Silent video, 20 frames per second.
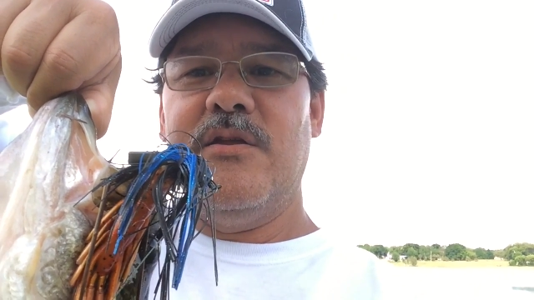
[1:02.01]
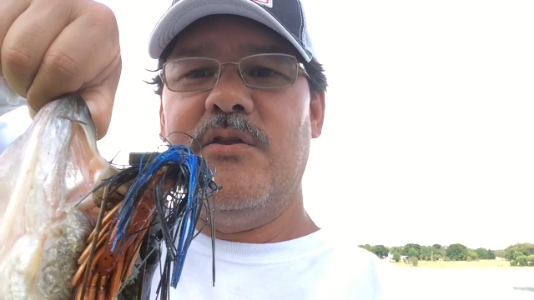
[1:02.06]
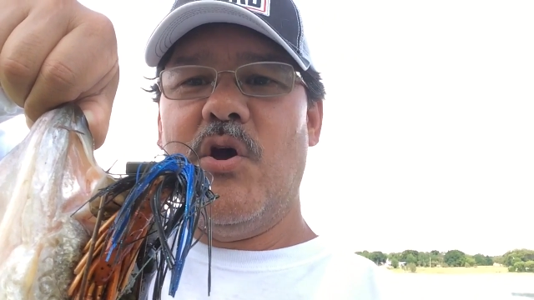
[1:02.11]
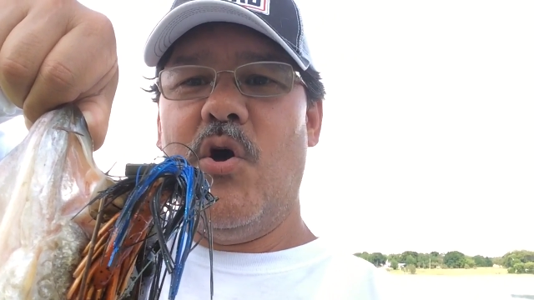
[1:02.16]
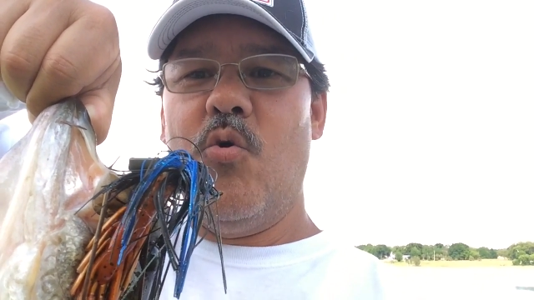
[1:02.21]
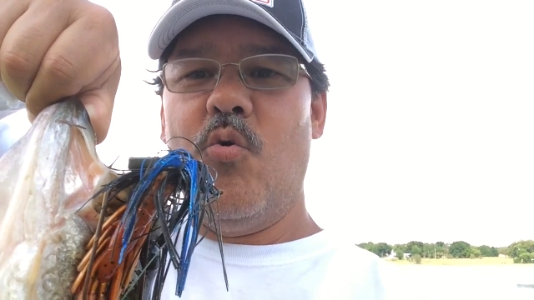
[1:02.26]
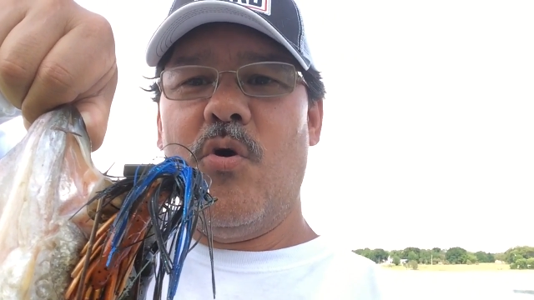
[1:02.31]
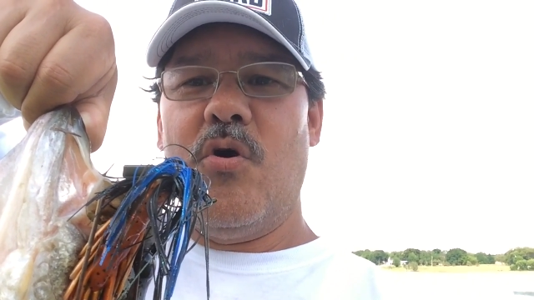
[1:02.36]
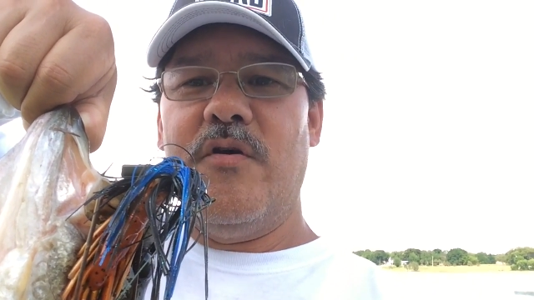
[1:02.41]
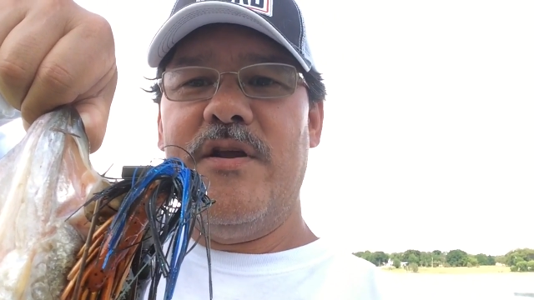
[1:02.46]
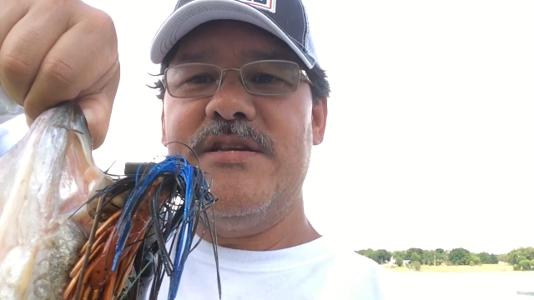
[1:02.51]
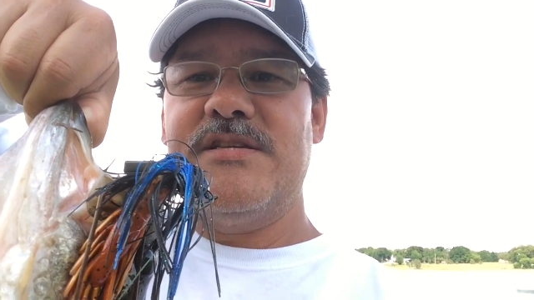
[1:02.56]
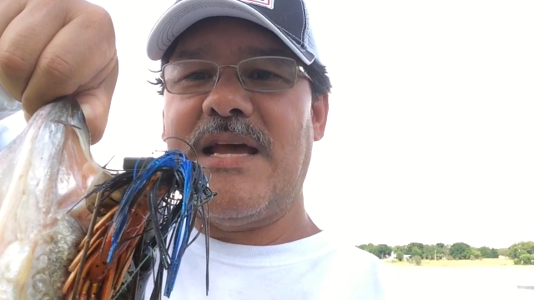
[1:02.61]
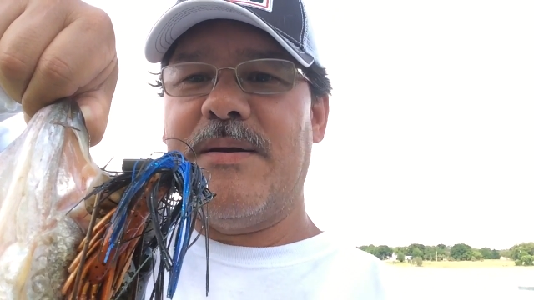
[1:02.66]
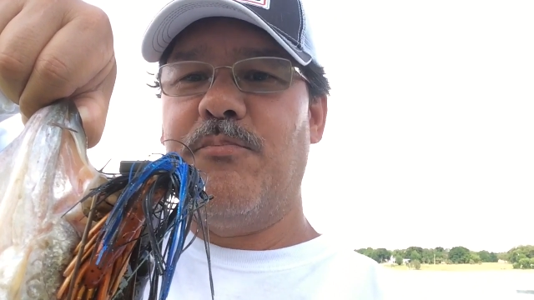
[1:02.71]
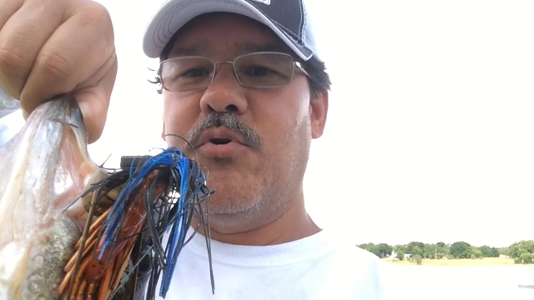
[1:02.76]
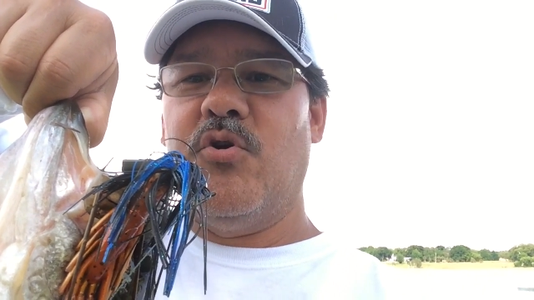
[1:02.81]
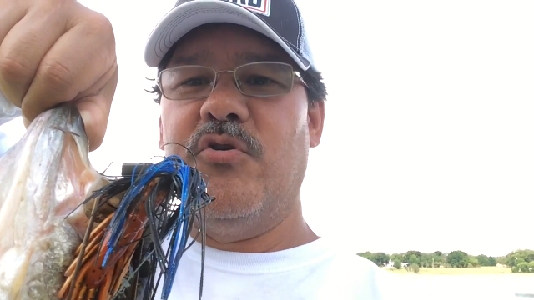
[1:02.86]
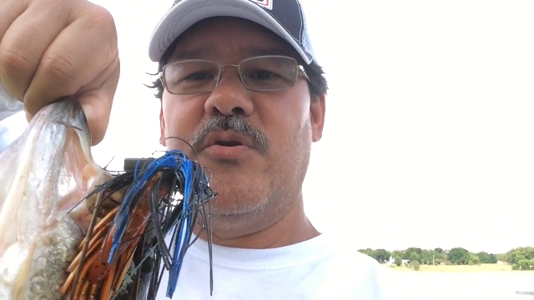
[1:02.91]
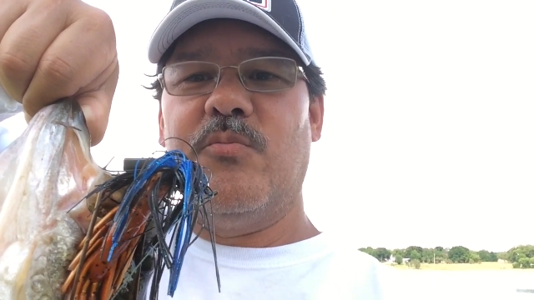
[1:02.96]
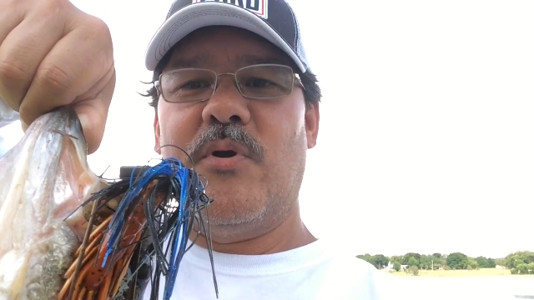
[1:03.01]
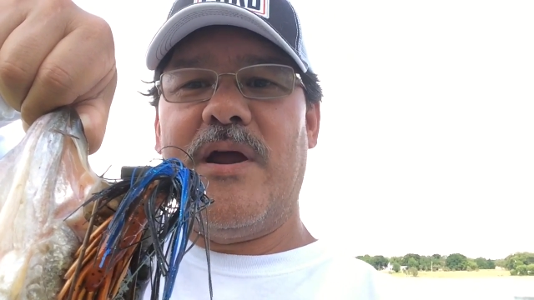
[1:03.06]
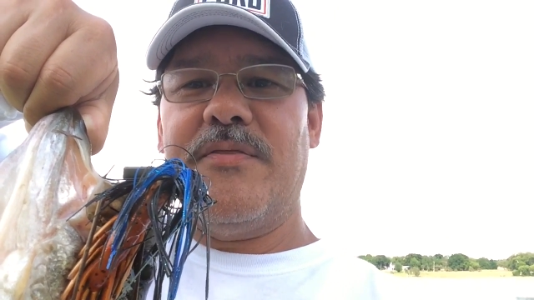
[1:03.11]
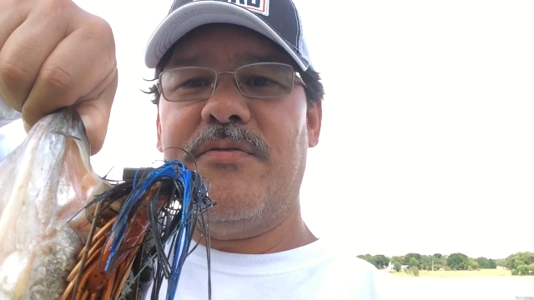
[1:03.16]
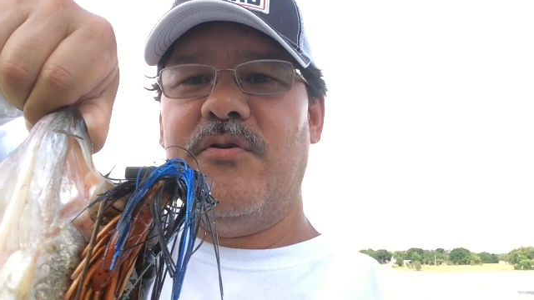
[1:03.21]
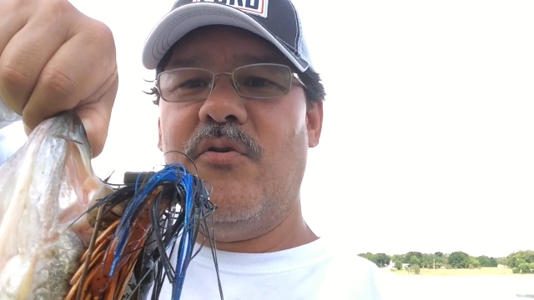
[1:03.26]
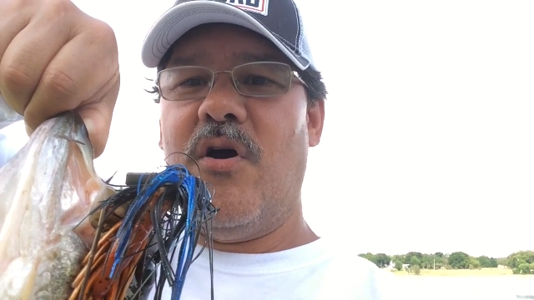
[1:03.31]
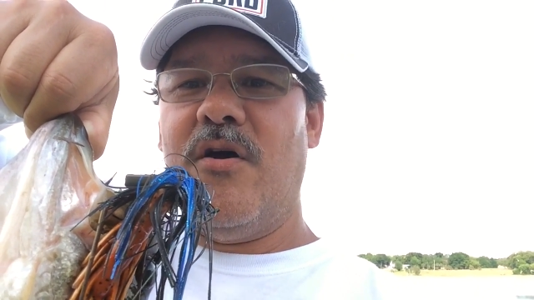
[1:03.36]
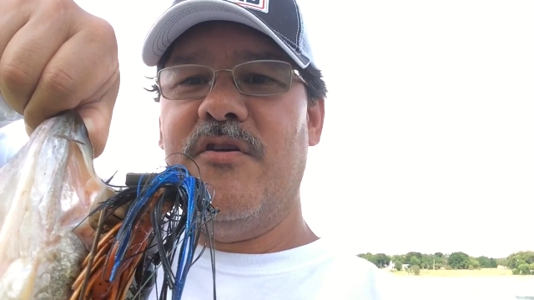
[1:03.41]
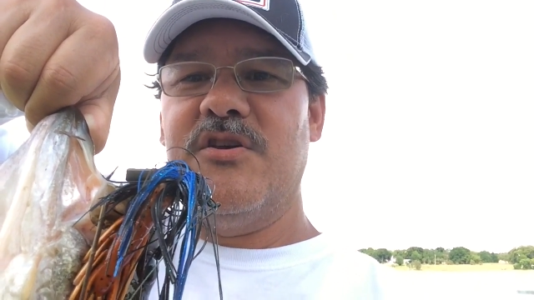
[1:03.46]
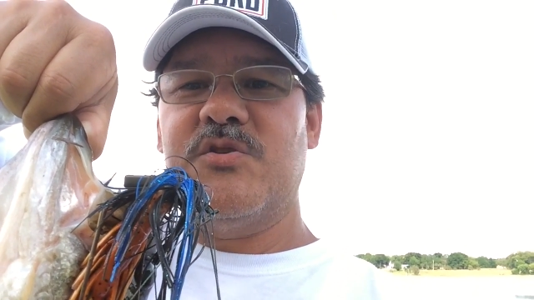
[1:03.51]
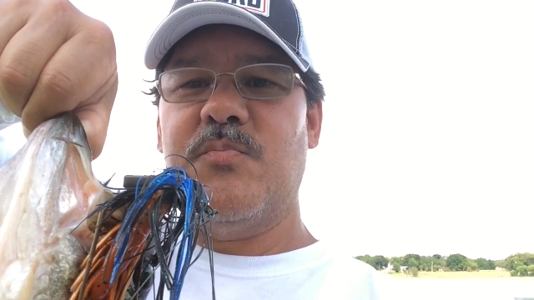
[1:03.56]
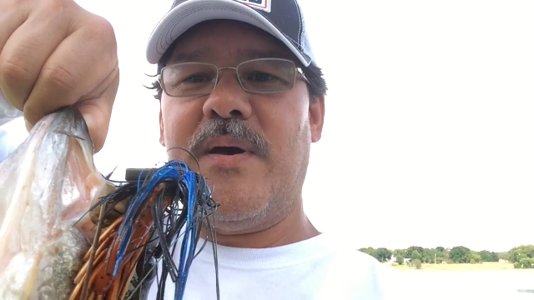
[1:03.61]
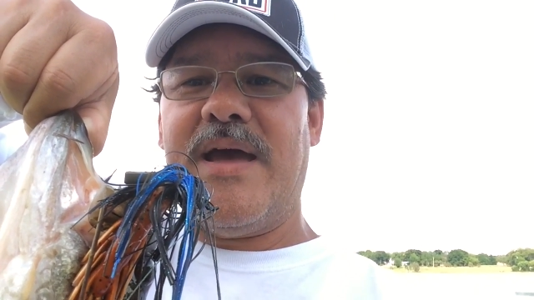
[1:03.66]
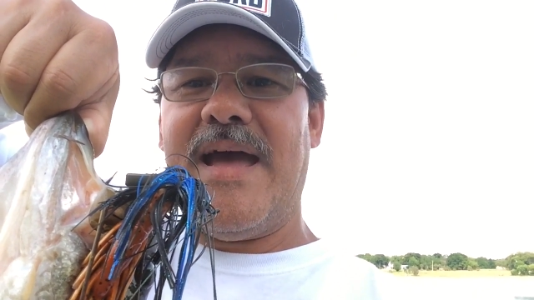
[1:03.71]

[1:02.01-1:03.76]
No worries. I pulled them right through all those